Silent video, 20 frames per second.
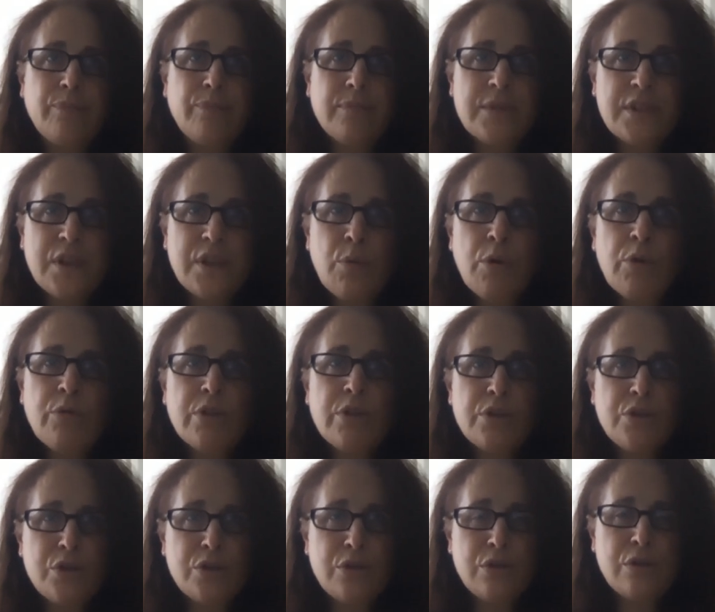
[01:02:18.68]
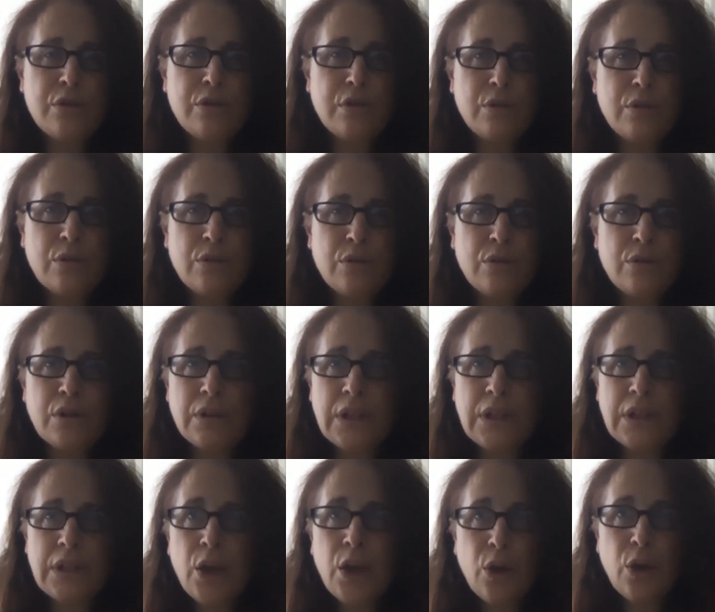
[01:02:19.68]
some of the
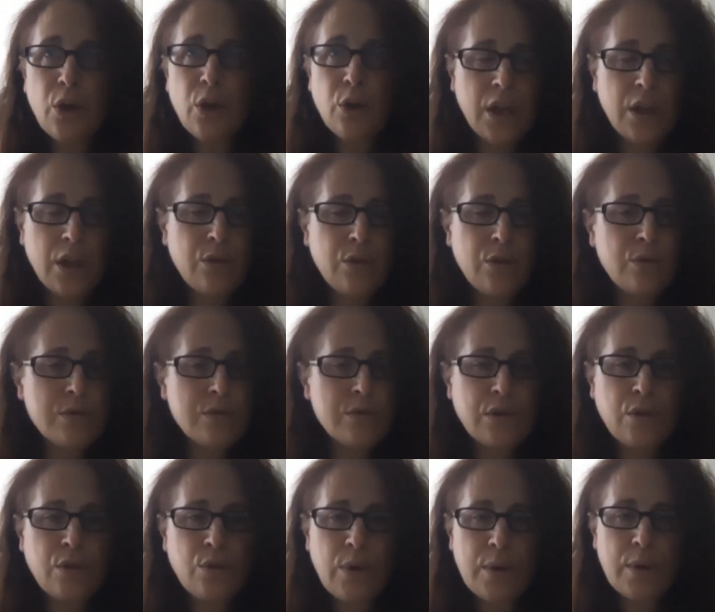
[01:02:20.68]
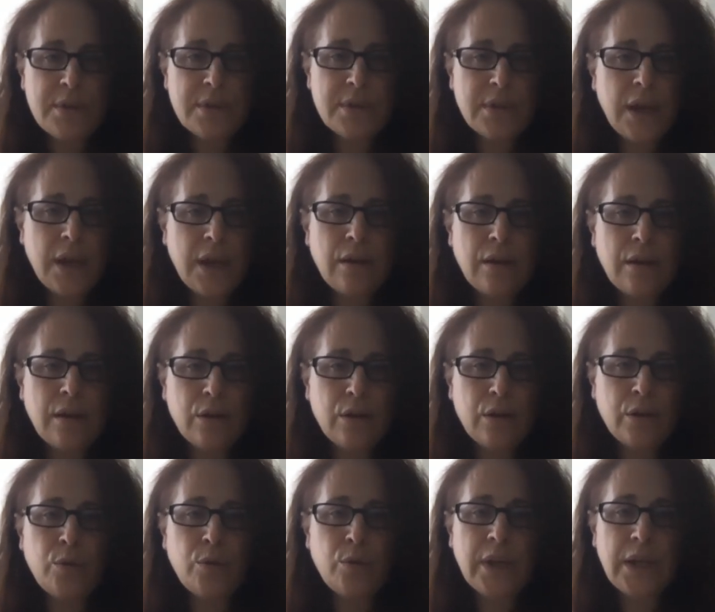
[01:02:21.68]
lingo they use on their website a
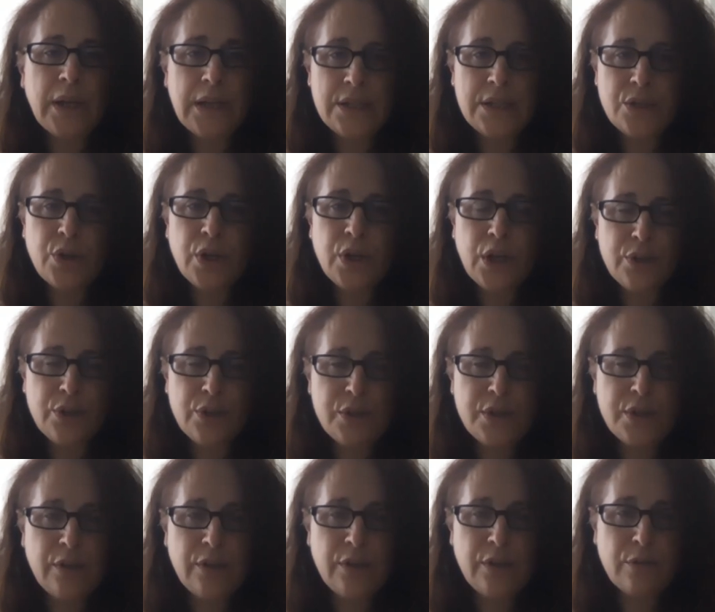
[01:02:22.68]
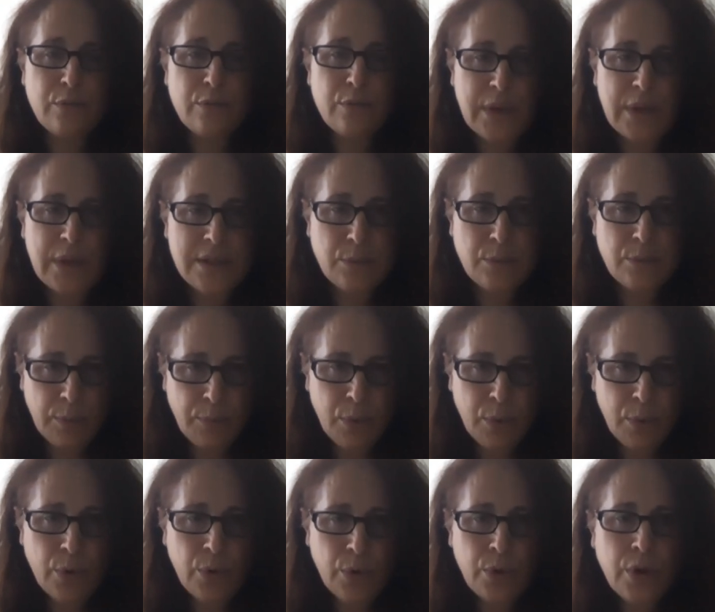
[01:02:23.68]
little bit easier to understand for basic
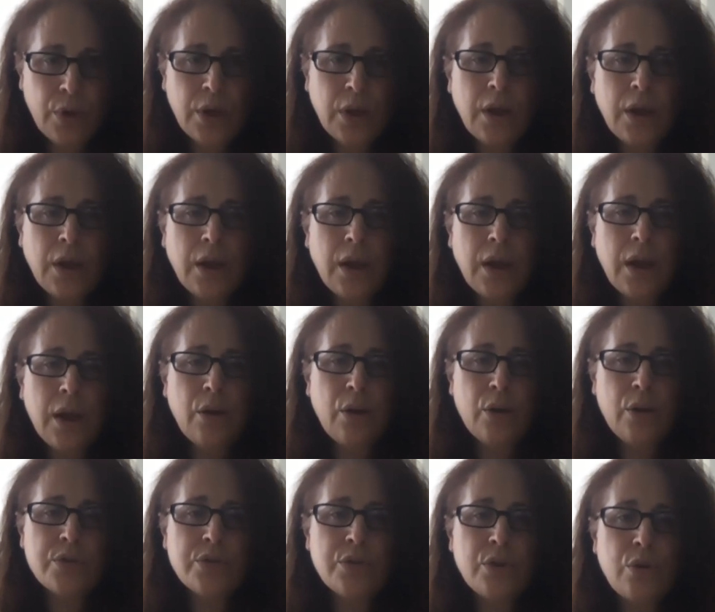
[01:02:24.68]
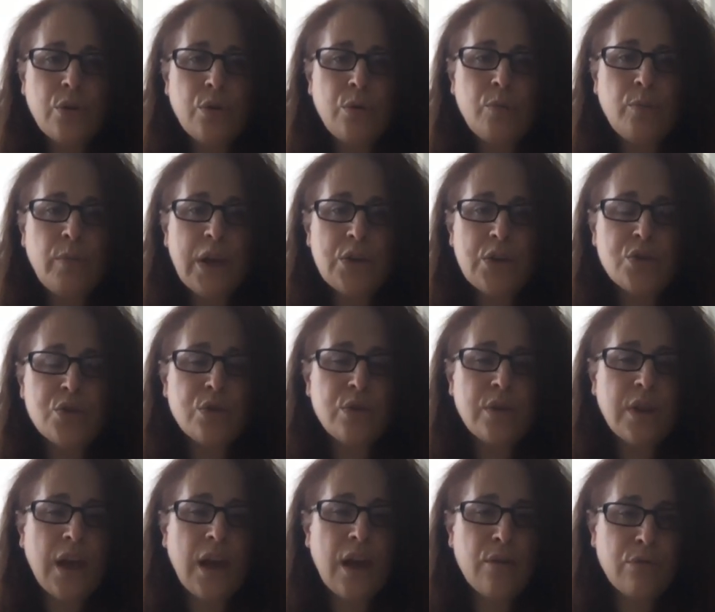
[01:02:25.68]
people, and also make sure
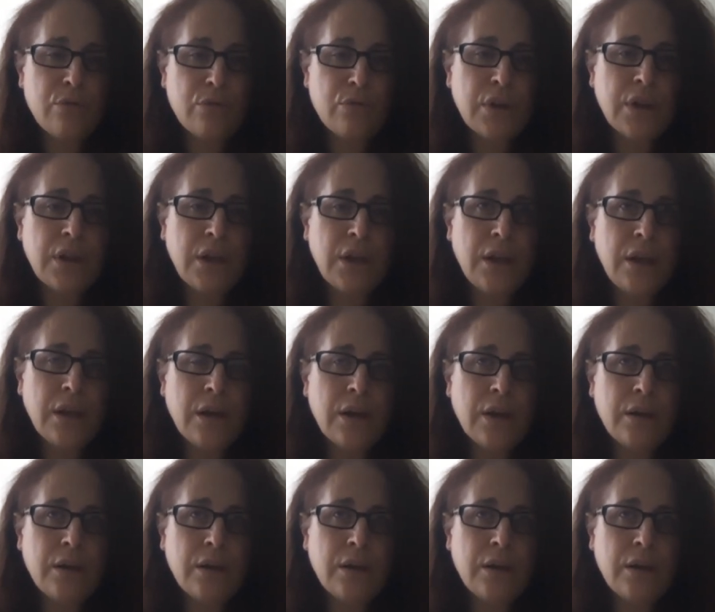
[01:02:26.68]
they have really